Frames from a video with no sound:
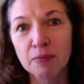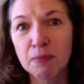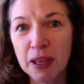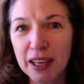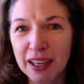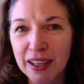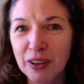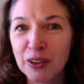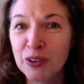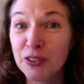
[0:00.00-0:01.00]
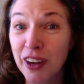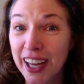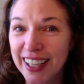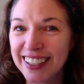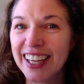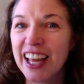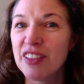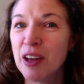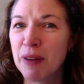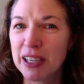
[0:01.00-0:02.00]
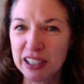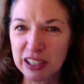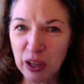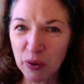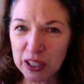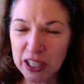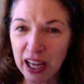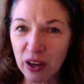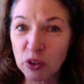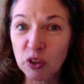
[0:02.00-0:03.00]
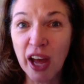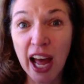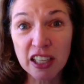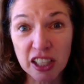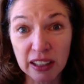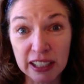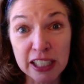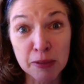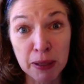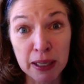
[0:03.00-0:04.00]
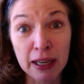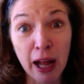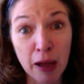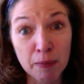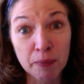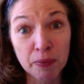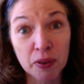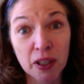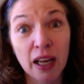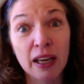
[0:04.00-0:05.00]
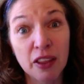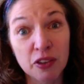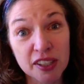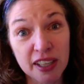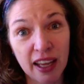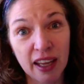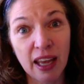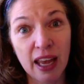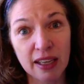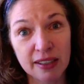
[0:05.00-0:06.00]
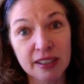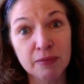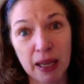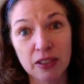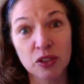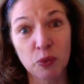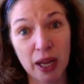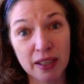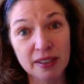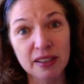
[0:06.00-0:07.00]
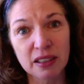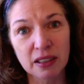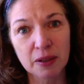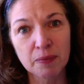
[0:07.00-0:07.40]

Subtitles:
B, you'd find that by slowing down, you've actually speeded up. Another saying, haste makes waste.